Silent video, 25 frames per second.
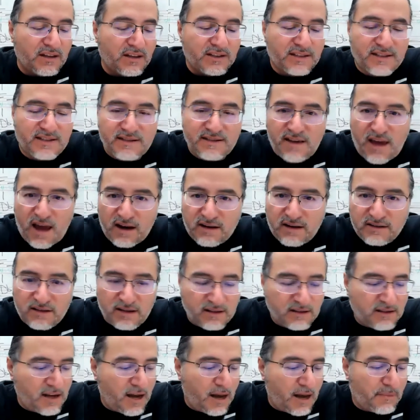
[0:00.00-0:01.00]
stacked
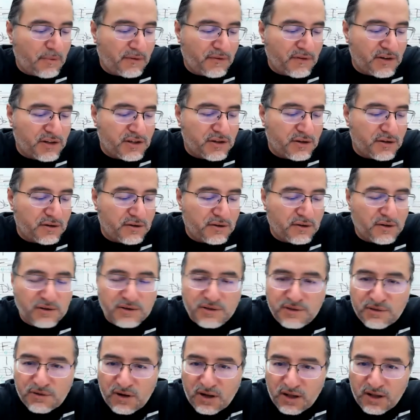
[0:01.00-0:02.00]
on top of each other,
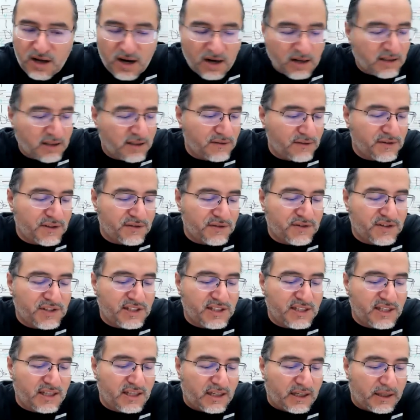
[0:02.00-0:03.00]
those are all octaves of
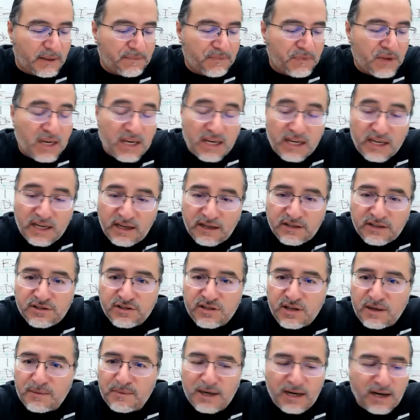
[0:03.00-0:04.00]
C. Each
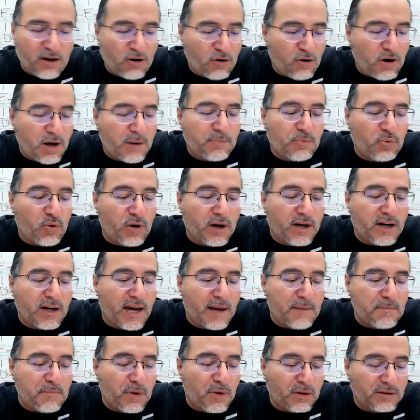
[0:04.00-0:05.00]
time I go up one,
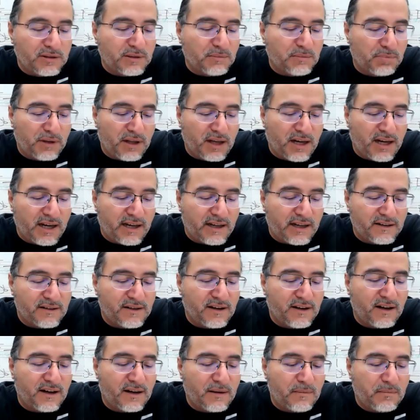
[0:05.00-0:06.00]
I multiply it
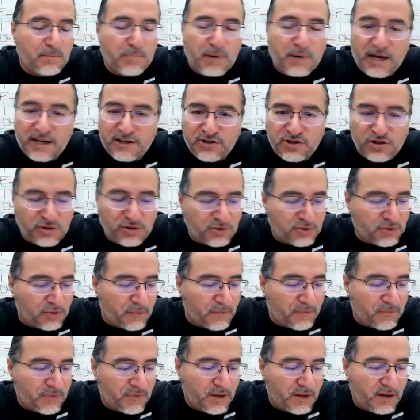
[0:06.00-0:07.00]
by 2.
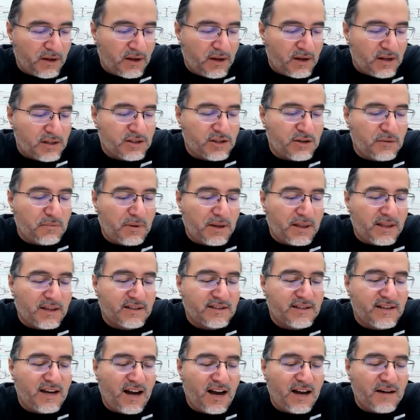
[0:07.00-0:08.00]
So by the
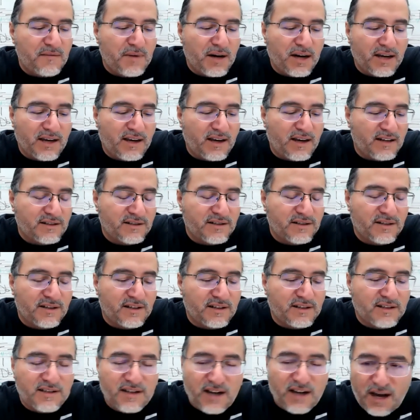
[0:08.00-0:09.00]
time I get to the
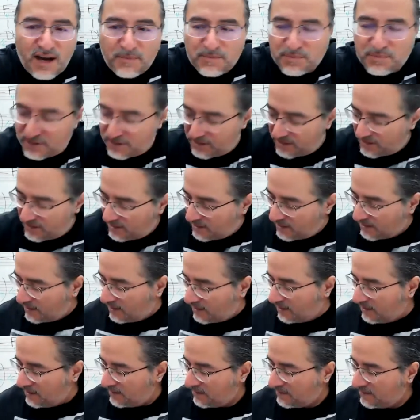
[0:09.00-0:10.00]
top
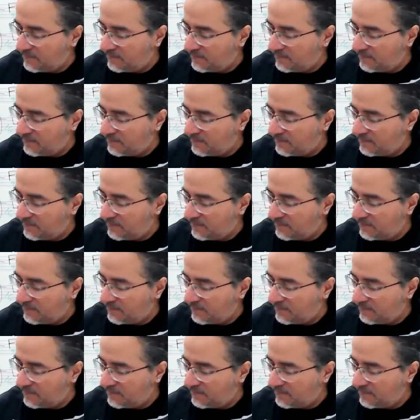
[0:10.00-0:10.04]
C,